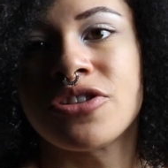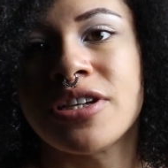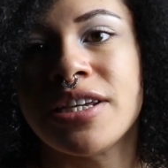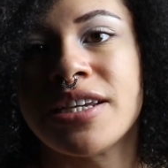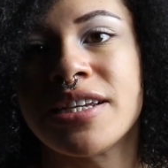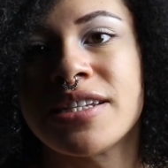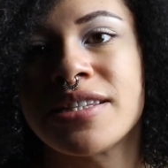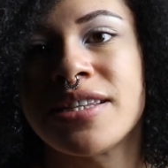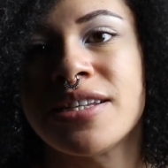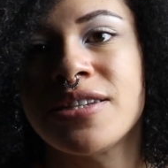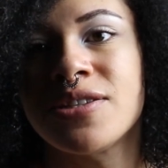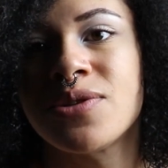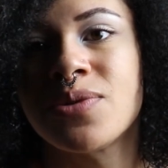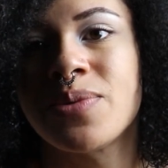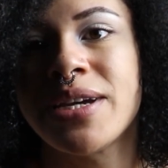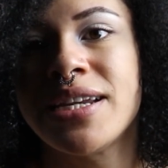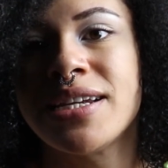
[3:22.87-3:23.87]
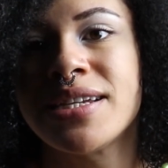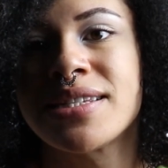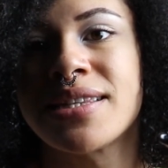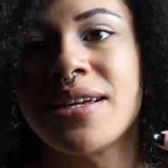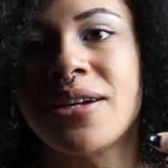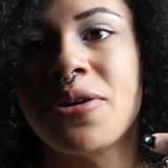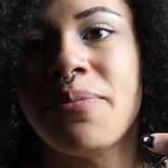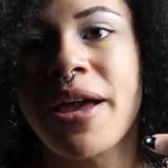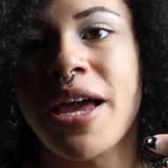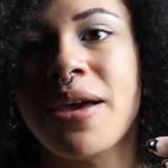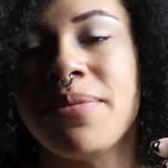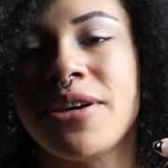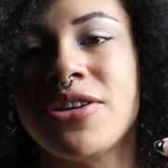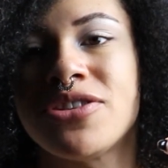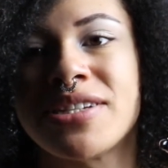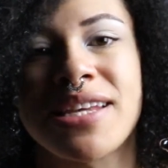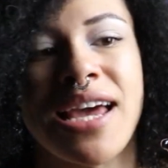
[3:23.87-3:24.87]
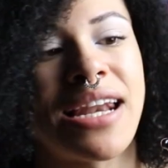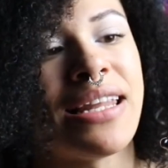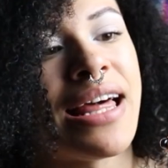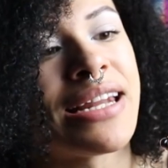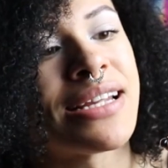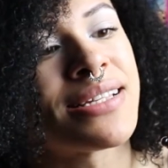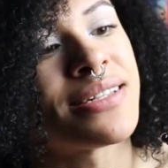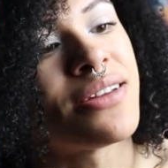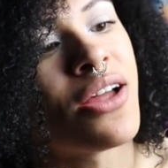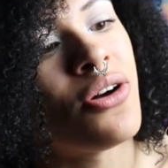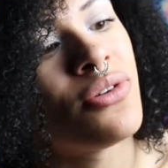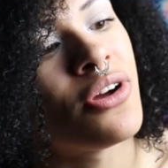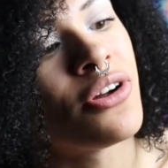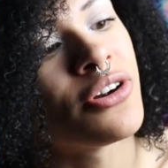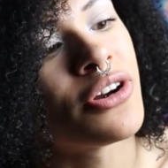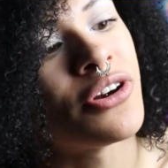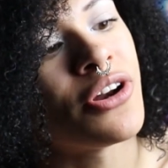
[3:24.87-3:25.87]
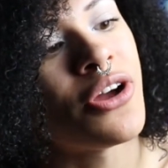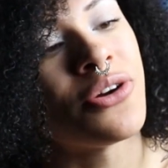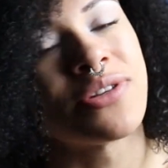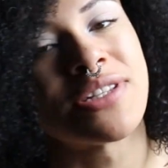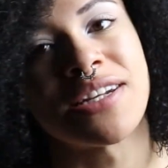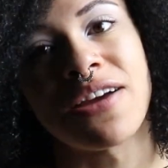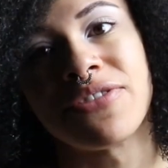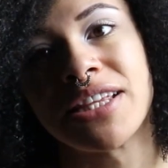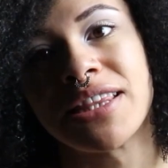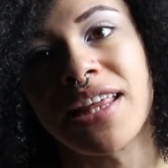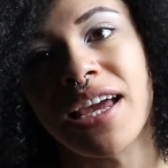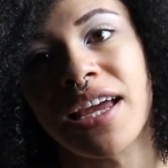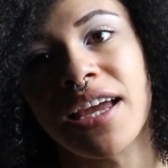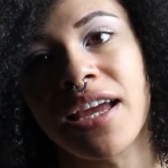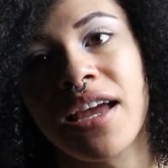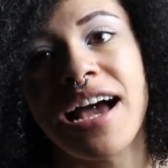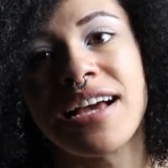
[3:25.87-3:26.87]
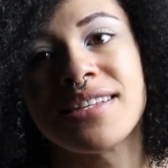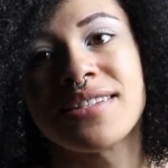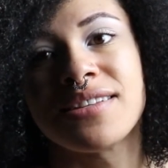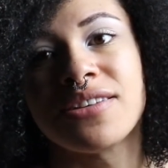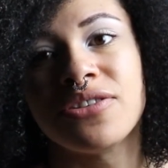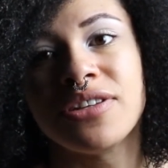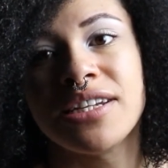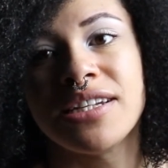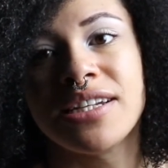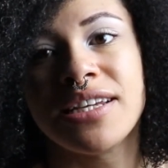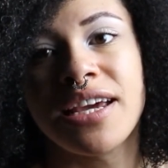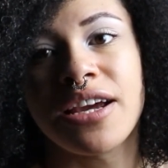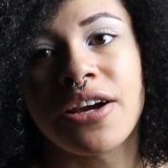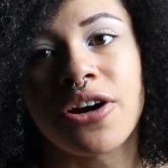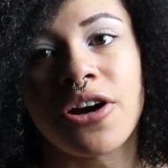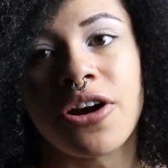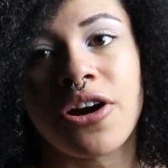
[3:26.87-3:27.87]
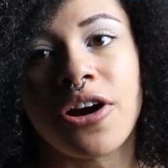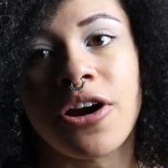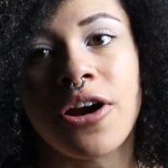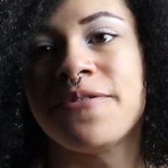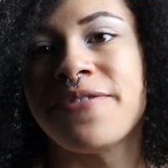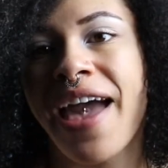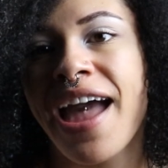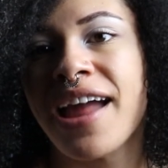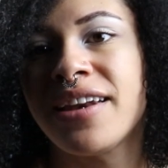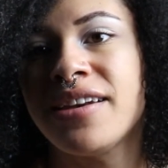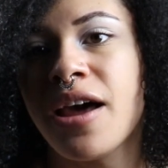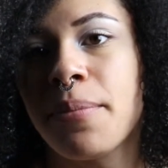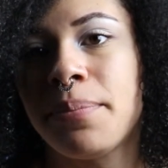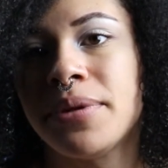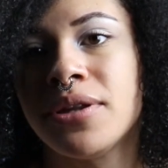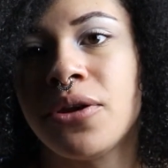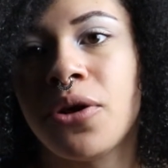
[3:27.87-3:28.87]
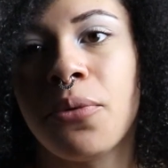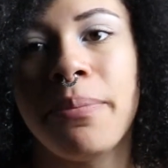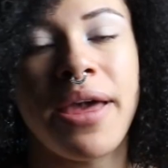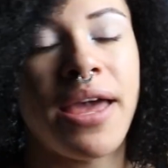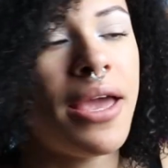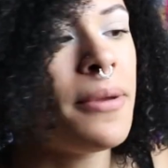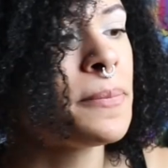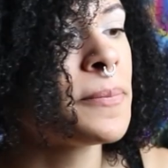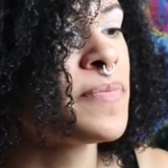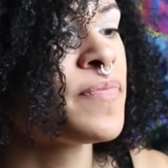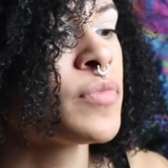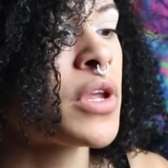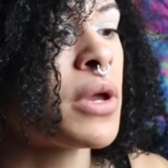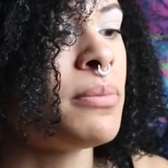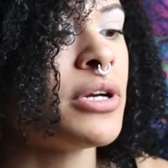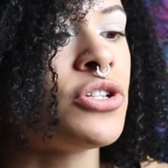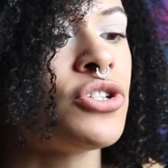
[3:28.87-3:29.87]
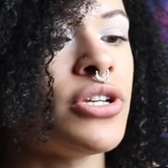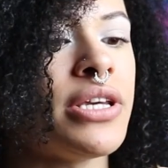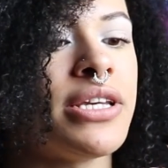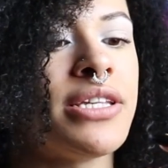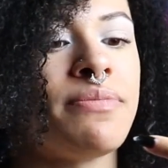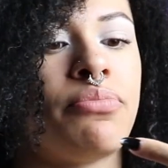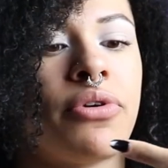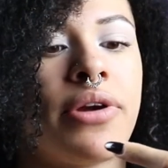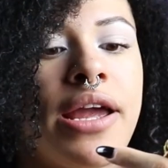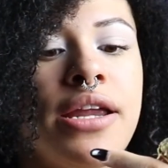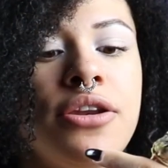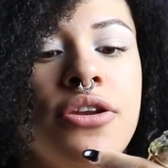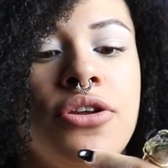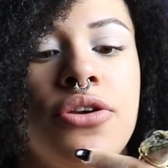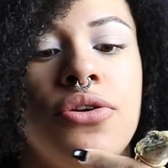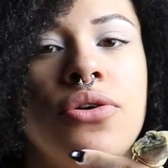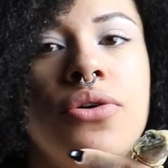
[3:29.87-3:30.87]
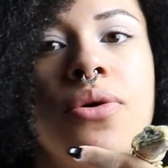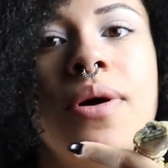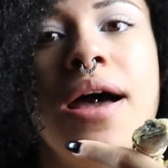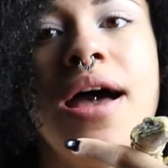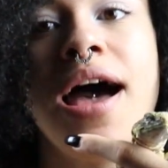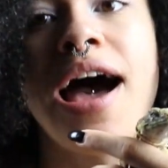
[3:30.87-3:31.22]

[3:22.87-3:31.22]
She is the sweetest little baby. She's got a lot of snout on her nose and everything. I still need to get her fattened up a little bit, but she is brand new.